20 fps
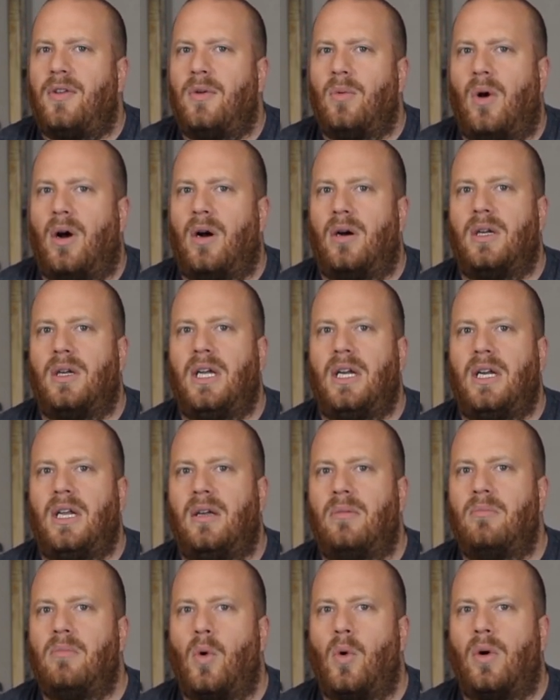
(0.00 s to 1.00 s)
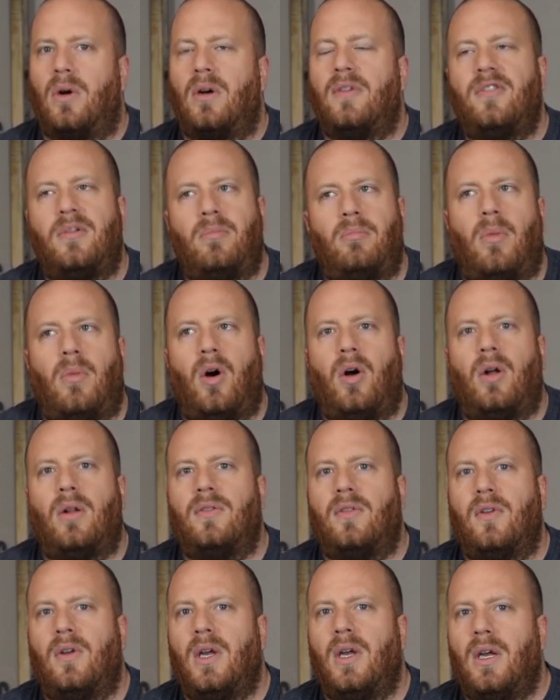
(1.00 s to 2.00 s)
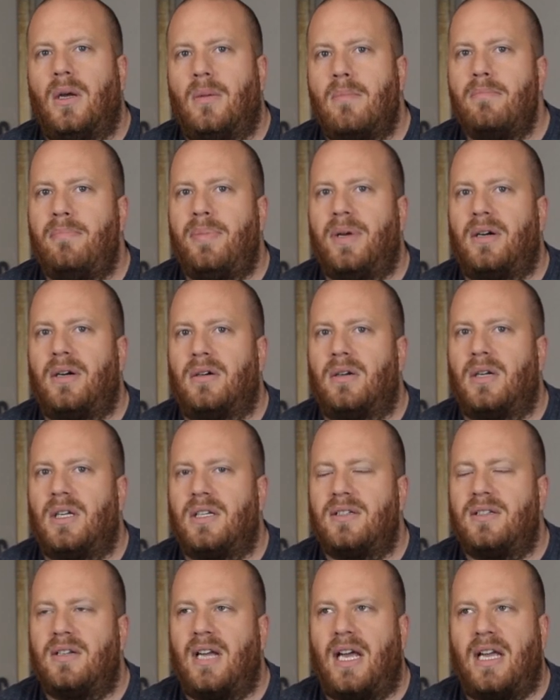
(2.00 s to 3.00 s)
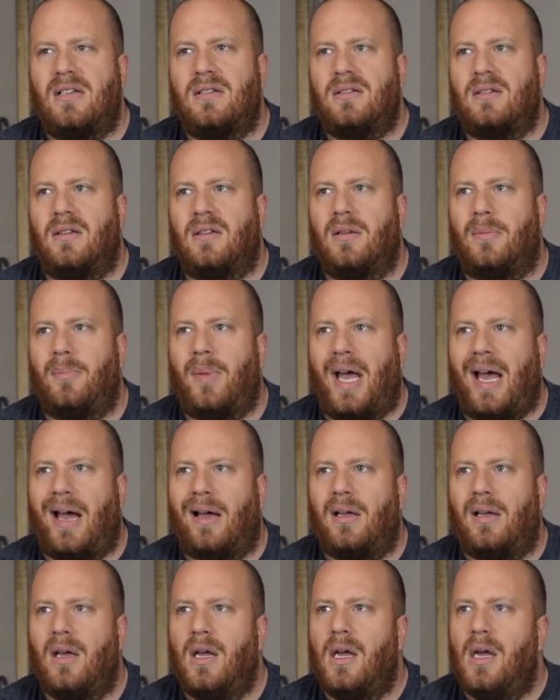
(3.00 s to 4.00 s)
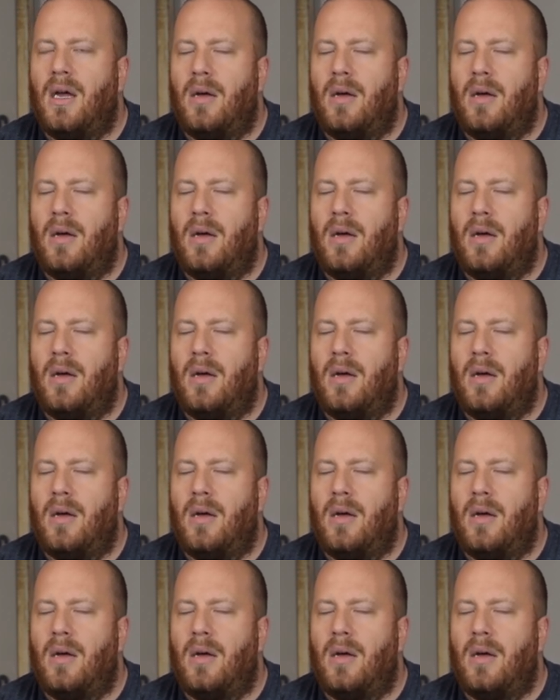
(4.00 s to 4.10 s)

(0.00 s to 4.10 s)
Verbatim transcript: you are getting more of a malt bitterness taste in the back.